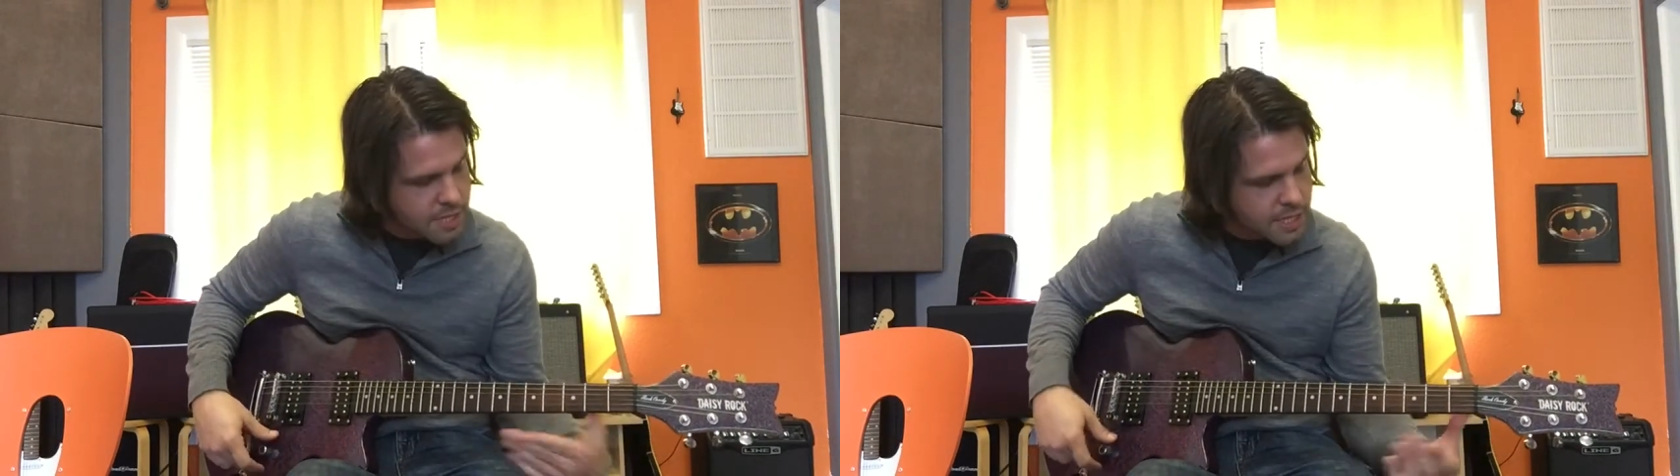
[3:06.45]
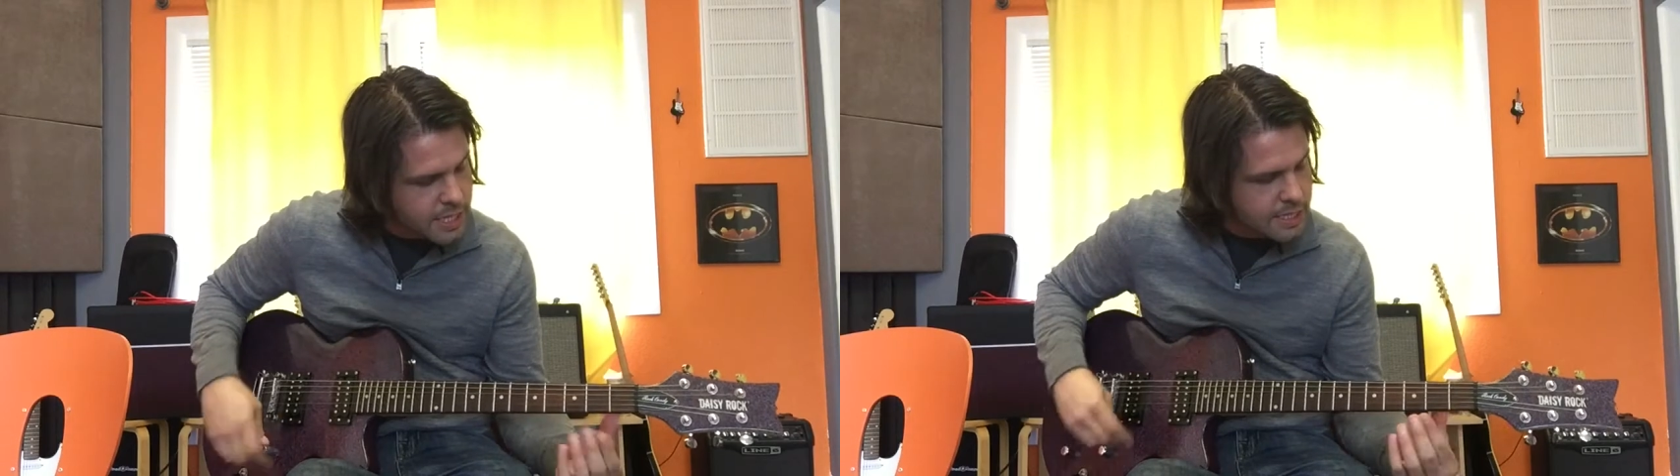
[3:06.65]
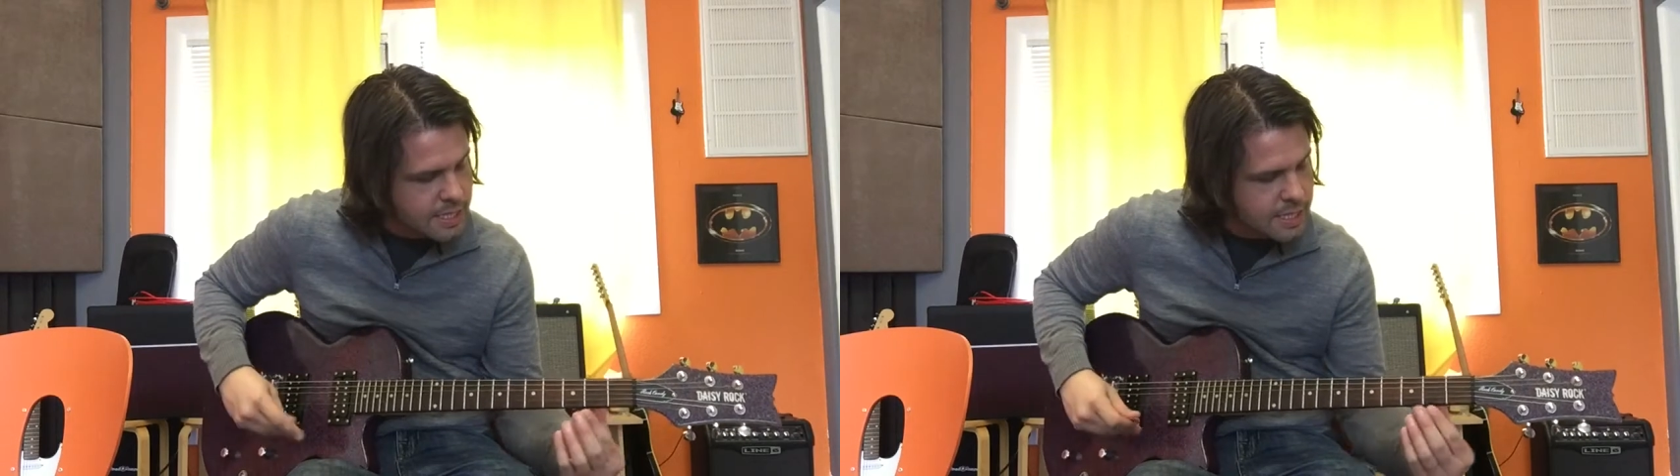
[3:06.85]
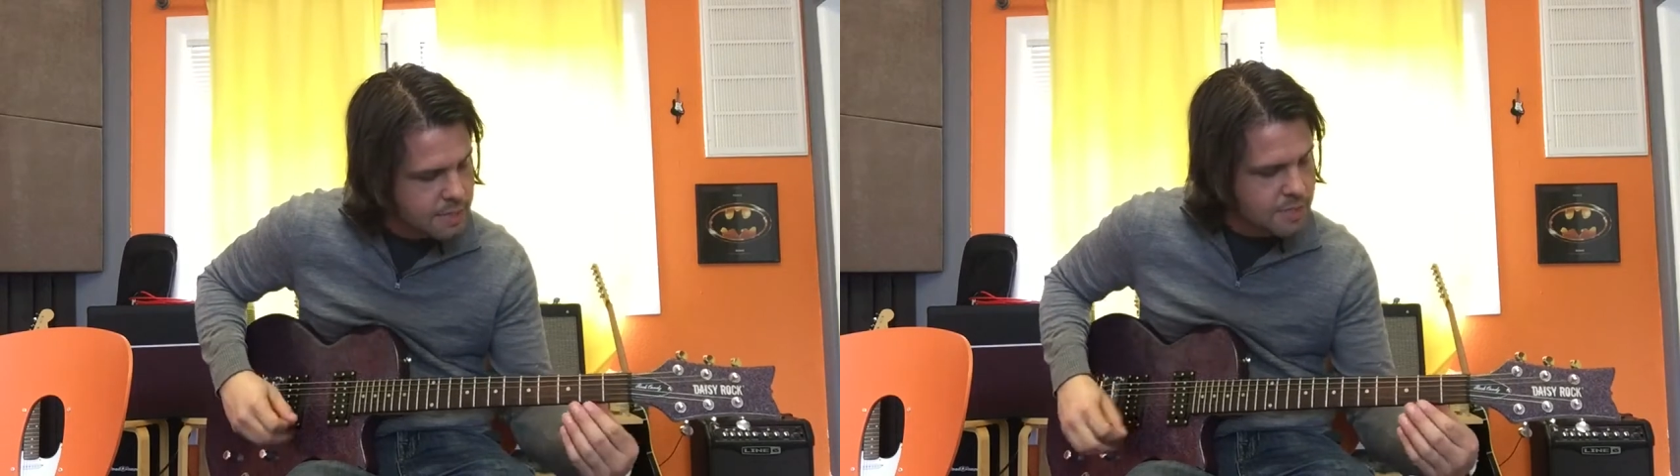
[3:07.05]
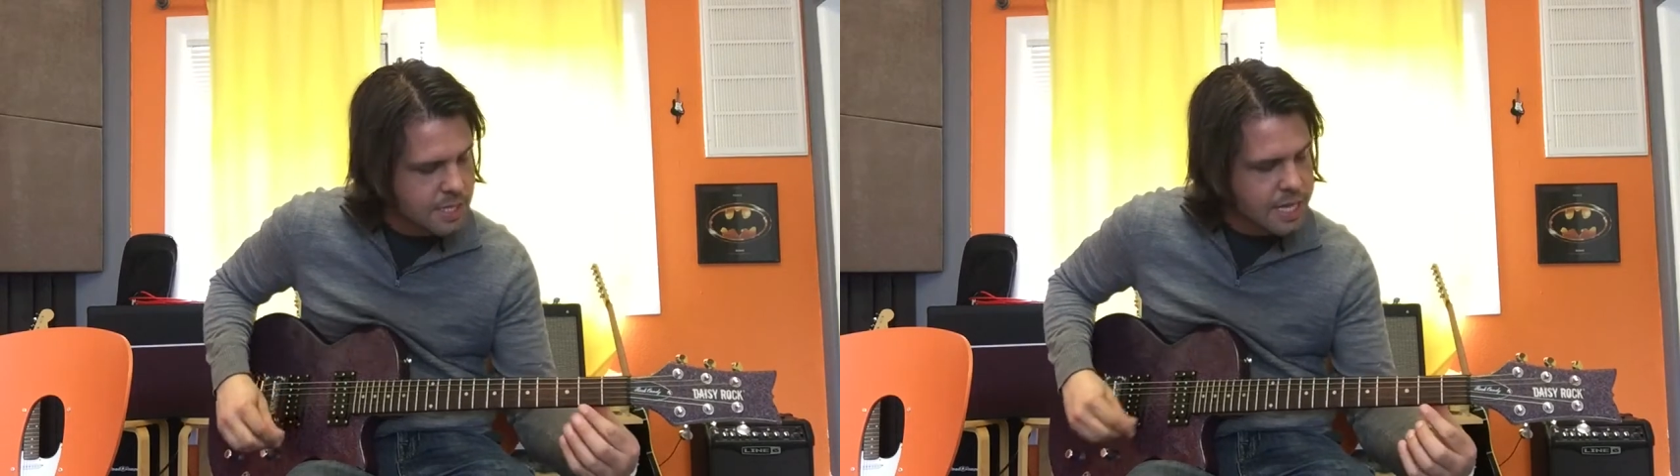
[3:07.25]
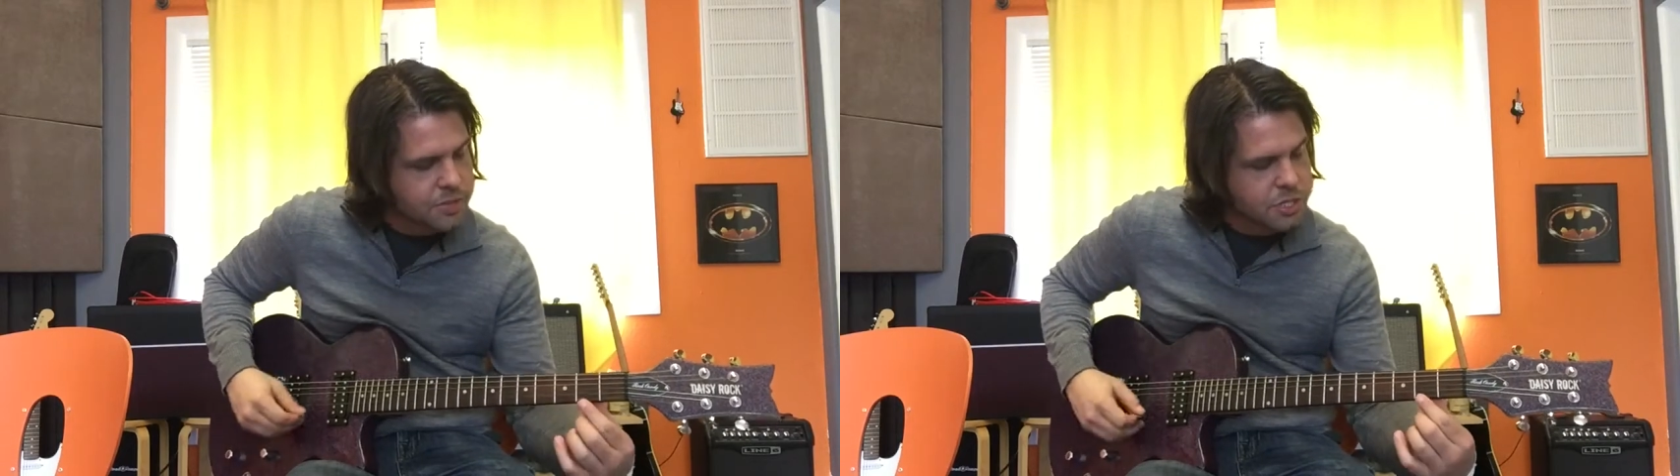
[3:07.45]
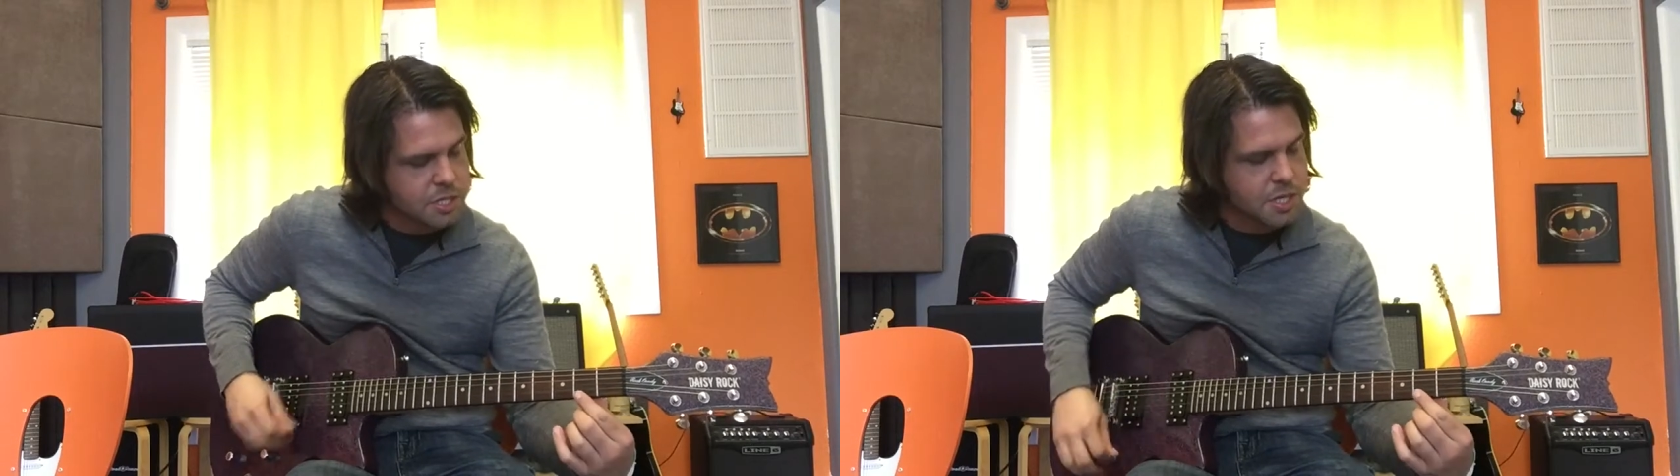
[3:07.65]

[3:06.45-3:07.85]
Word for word: Nothing As It Seems, and that's just